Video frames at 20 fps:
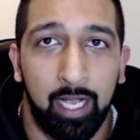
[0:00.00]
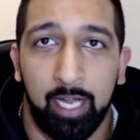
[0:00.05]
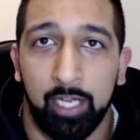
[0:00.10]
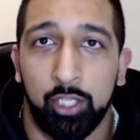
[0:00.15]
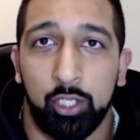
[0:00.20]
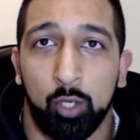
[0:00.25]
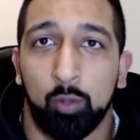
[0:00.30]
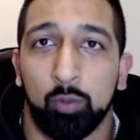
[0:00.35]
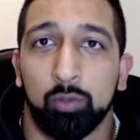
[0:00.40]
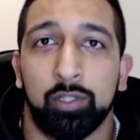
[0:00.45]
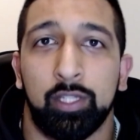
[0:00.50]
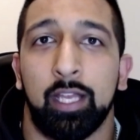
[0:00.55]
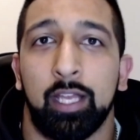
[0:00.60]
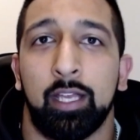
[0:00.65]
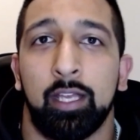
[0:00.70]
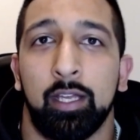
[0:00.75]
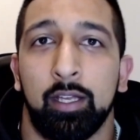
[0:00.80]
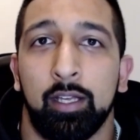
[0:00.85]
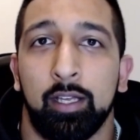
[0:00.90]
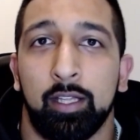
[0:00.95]
I don't
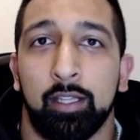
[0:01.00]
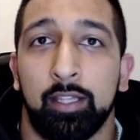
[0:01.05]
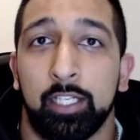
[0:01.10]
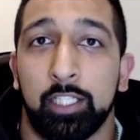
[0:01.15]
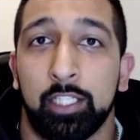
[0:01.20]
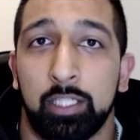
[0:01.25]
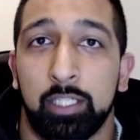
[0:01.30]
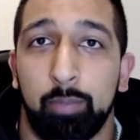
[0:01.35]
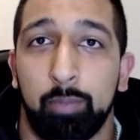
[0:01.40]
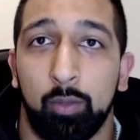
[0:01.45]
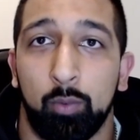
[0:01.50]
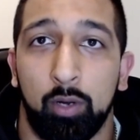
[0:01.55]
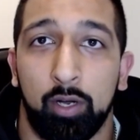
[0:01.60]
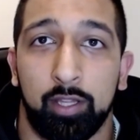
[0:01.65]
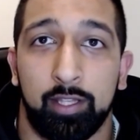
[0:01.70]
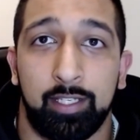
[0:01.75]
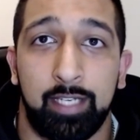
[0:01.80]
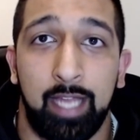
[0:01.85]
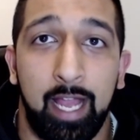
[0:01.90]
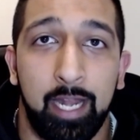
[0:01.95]
think this should be
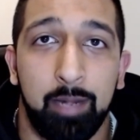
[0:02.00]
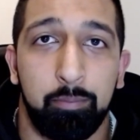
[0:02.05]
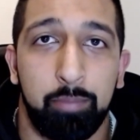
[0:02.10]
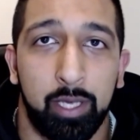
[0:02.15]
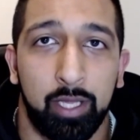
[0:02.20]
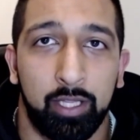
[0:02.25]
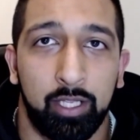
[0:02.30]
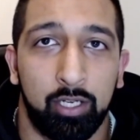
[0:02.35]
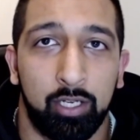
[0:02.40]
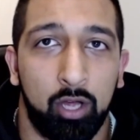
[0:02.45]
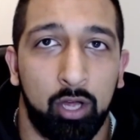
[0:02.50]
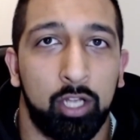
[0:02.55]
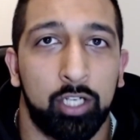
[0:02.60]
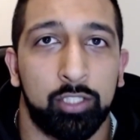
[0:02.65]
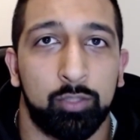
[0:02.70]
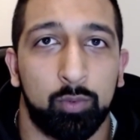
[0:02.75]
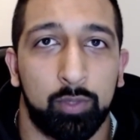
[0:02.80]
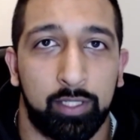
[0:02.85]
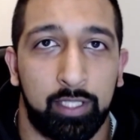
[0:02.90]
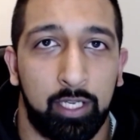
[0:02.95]
worth $10 billion
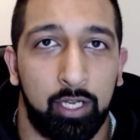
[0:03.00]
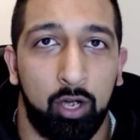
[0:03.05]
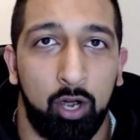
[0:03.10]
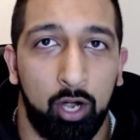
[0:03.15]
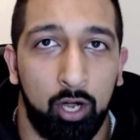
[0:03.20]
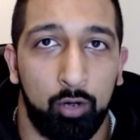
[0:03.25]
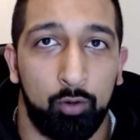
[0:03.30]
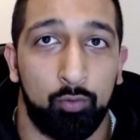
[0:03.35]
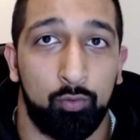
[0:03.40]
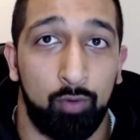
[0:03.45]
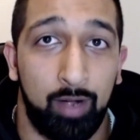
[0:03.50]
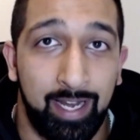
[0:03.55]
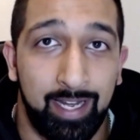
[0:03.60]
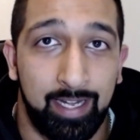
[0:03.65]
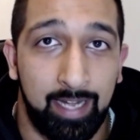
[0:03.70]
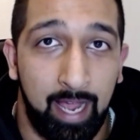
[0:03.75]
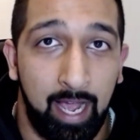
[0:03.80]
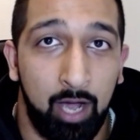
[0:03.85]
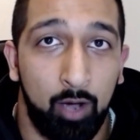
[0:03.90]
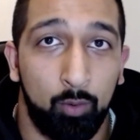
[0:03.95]
what they are
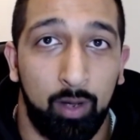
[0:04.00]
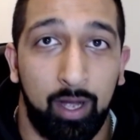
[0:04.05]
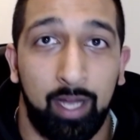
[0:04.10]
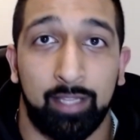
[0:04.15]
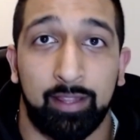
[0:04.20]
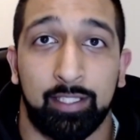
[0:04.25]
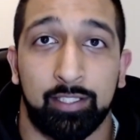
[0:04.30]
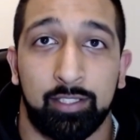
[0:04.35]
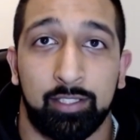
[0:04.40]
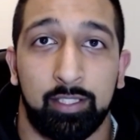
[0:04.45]
right now at this